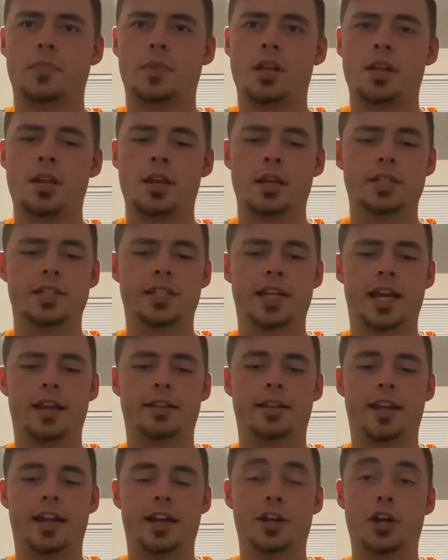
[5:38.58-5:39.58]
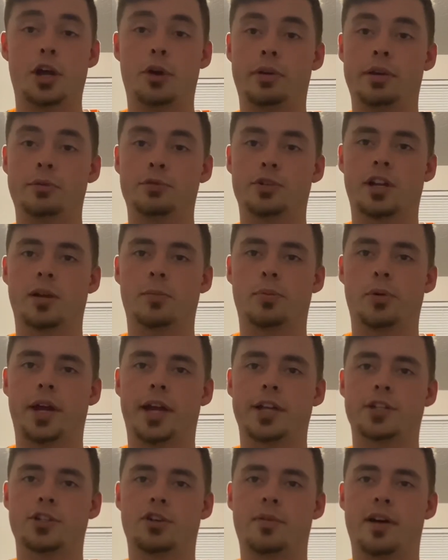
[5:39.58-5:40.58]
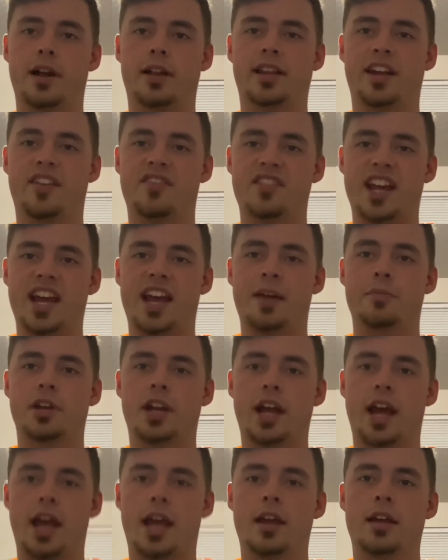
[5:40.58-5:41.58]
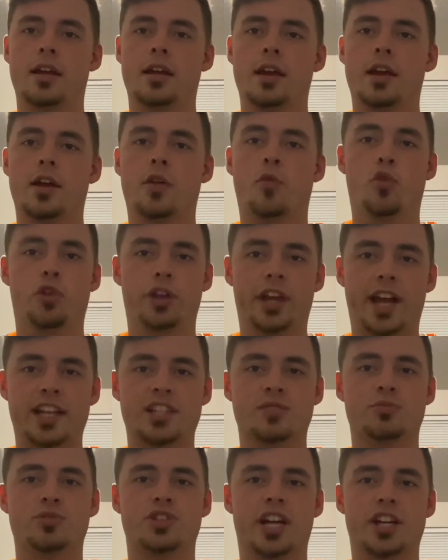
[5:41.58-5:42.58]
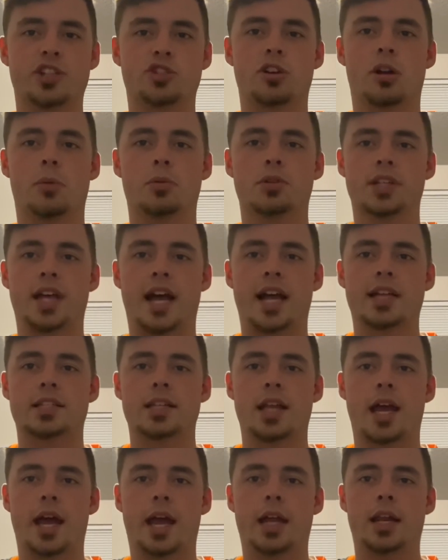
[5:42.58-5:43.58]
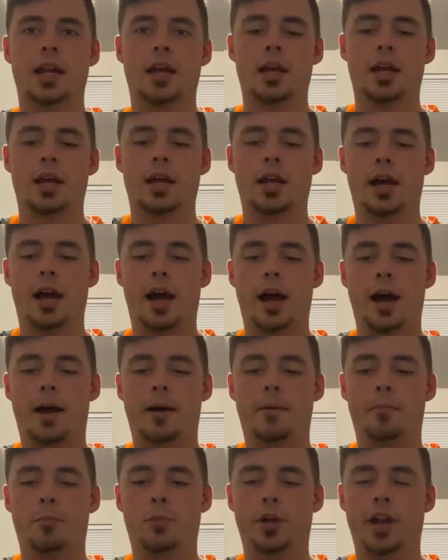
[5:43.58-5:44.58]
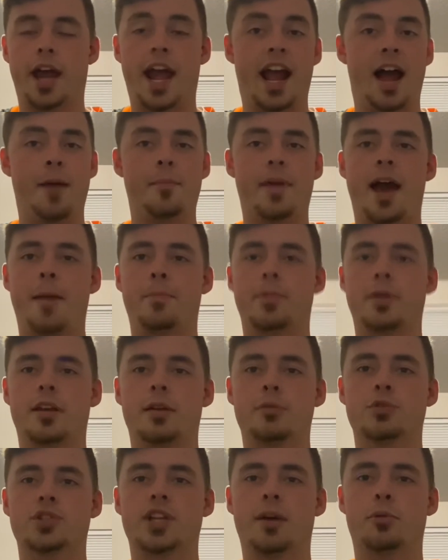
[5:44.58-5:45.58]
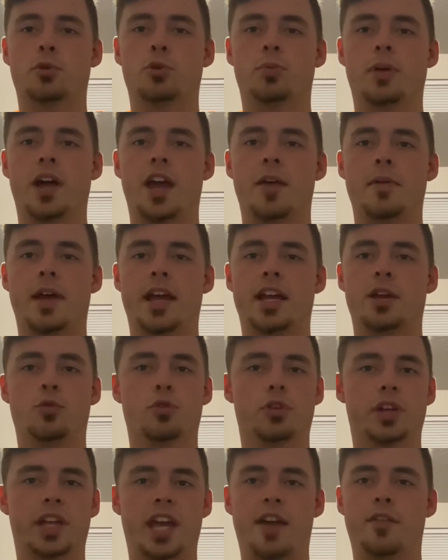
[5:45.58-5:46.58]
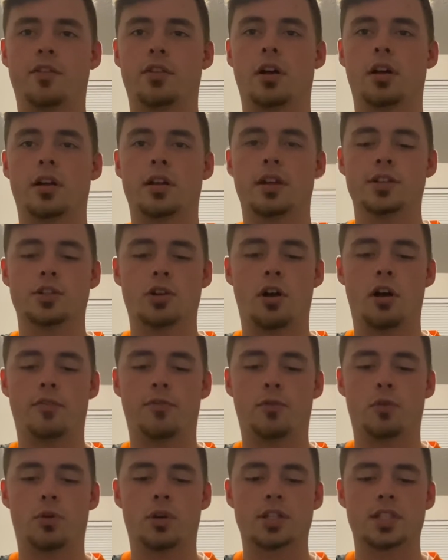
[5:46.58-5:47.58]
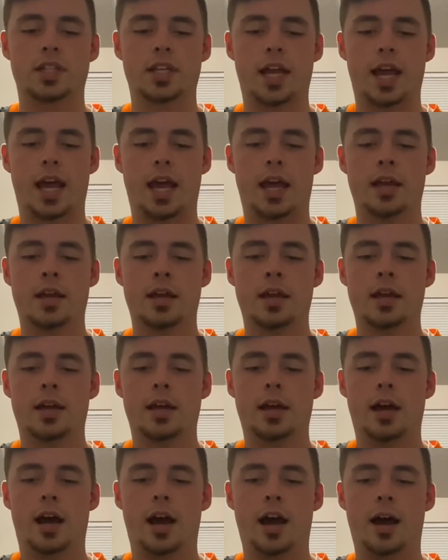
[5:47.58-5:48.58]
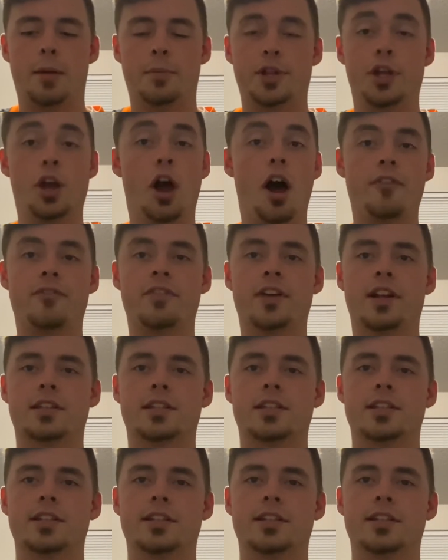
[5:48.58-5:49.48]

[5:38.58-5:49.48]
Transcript: that said they didn't know he was going to play until about 11 a.m. today. Really had some chest troubles last night. But, hey, I'm happy he was able to play, man. He really gave it his all for us today. And the offense